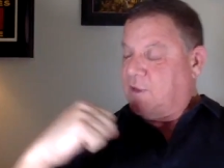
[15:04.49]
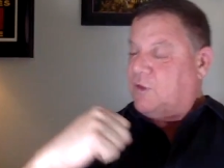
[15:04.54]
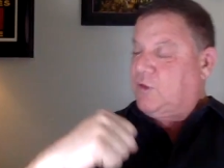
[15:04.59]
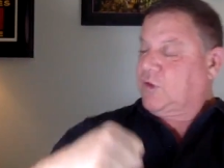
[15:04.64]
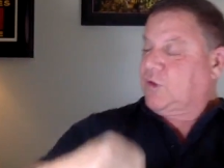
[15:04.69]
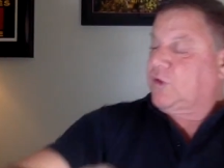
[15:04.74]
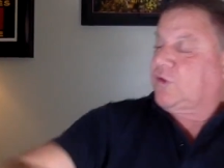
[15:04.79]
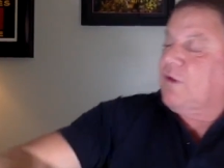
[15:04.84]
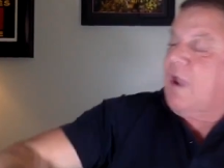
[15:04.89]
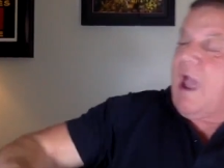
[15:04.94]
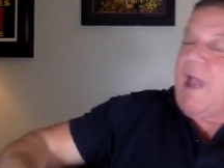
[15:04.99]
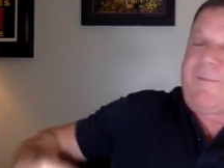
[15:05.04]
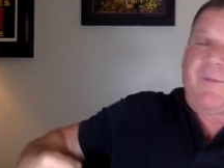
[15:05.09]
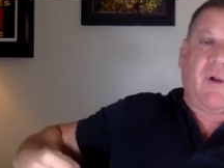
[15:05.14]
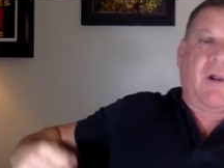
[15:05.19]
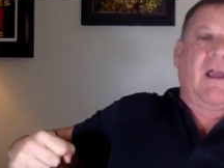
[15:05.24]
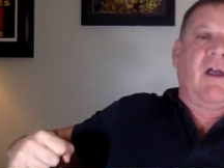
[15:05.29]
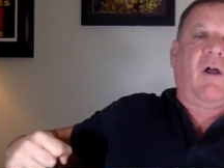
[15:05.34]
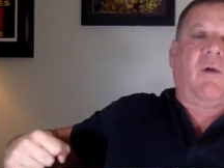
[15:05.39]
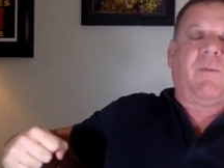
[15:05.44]
stop
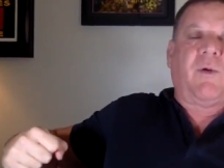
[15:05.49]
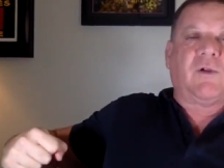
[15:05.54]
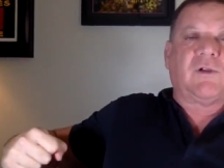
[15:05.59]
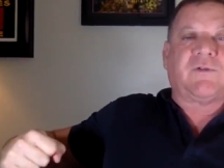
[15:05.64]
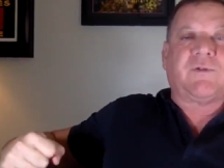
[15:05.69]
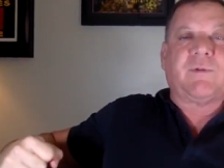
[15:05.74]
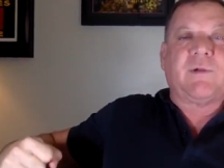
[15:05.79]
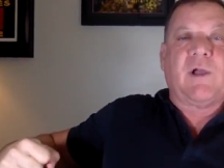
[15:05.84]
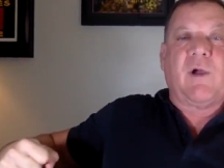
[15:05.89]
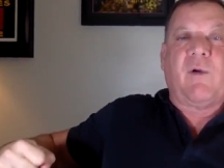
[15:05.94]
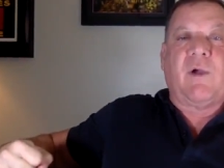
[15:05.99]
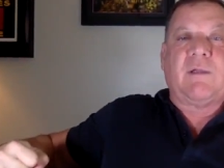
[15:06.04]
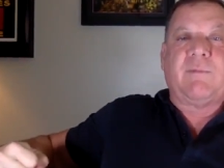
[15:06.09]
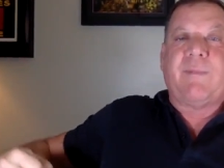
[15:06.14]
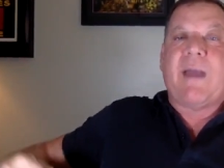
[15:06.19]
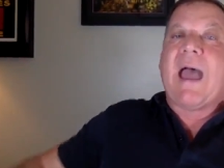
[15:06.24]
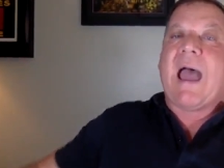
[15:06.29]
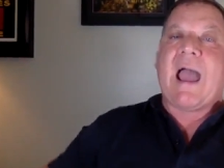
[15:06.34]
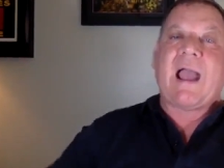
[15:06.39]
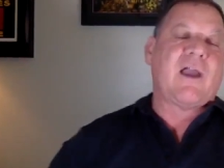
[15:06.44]
your elbows from going
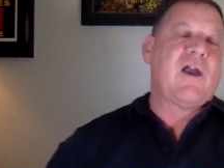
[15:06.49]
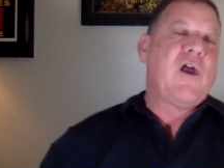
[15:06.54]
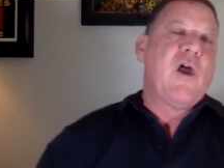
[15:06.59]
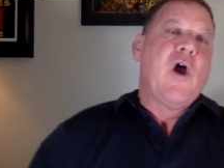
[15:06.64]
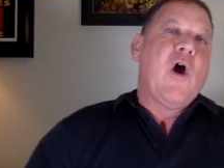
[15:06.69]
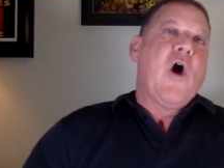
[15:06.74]
back